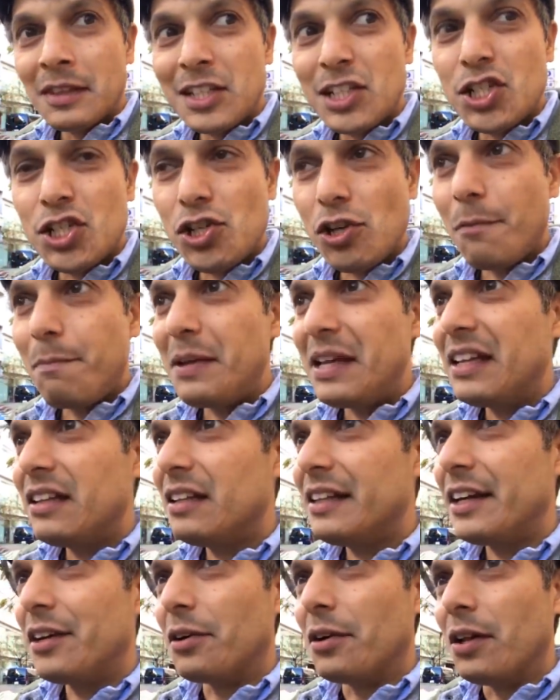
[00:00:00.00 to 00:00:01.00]
This should be
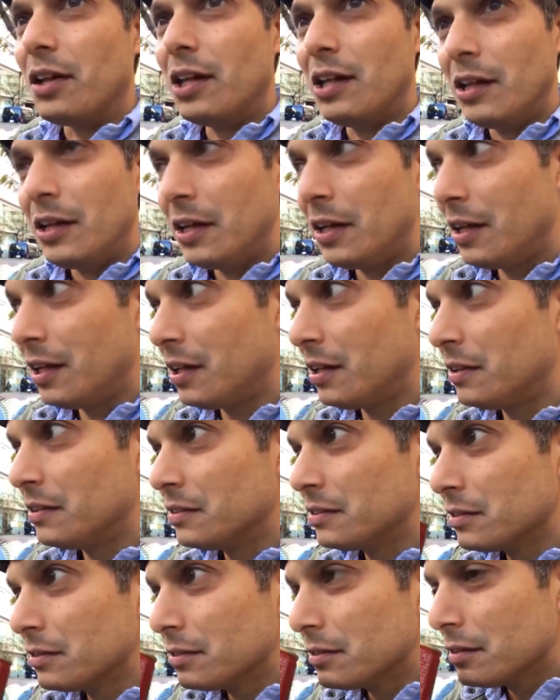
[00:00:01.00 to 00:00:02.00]
illegal.
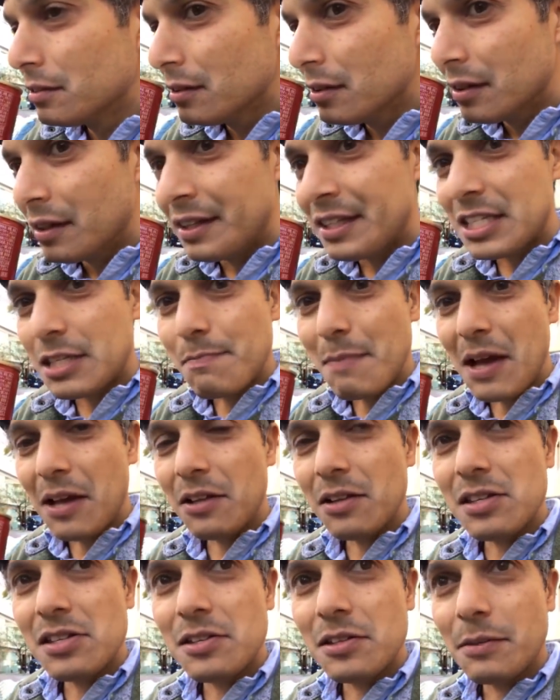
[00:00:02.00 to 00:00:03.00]
It
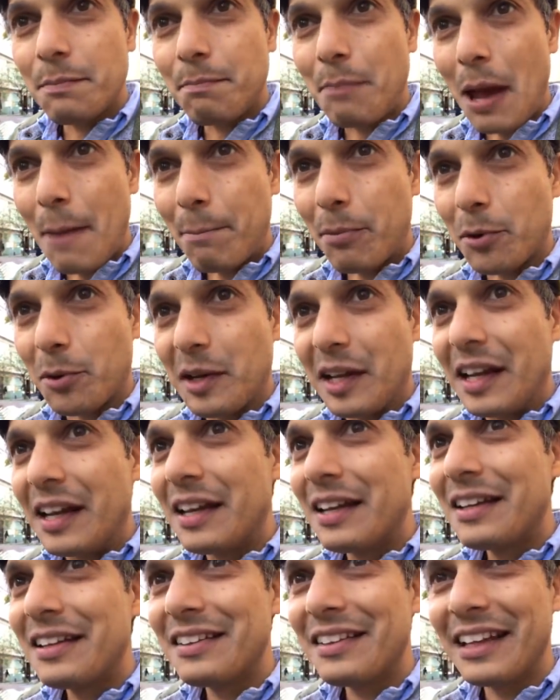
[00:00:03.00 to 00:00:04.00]
smells peppery.
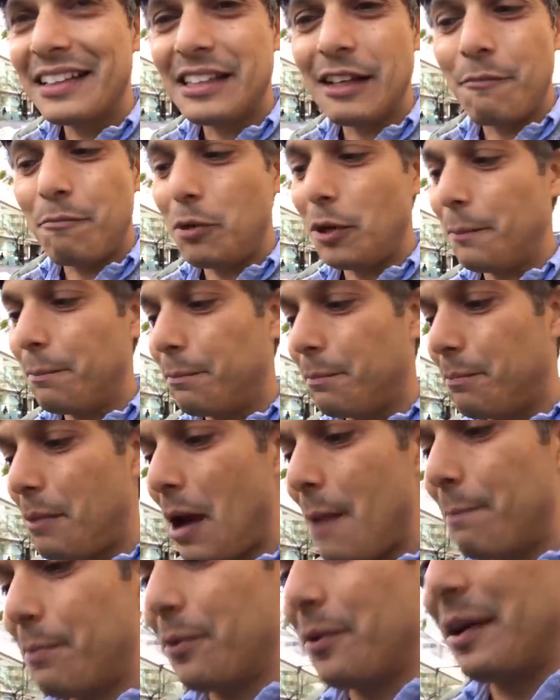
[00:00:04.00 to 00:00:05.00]
Like they've put
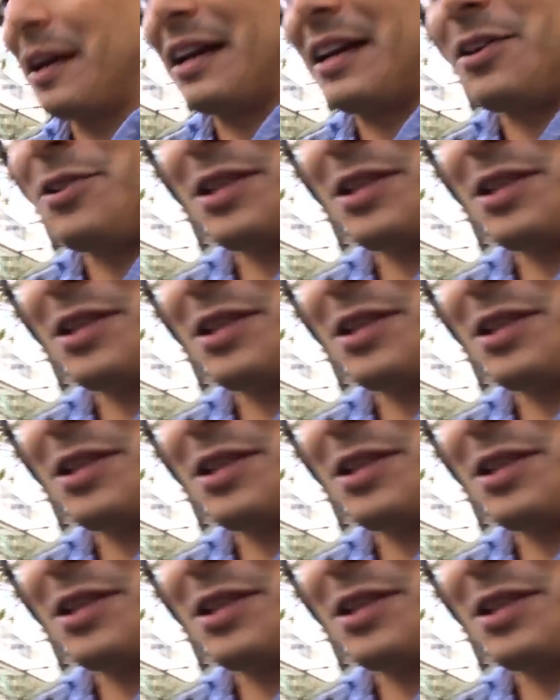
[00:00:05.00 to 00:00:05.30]
pepper in it.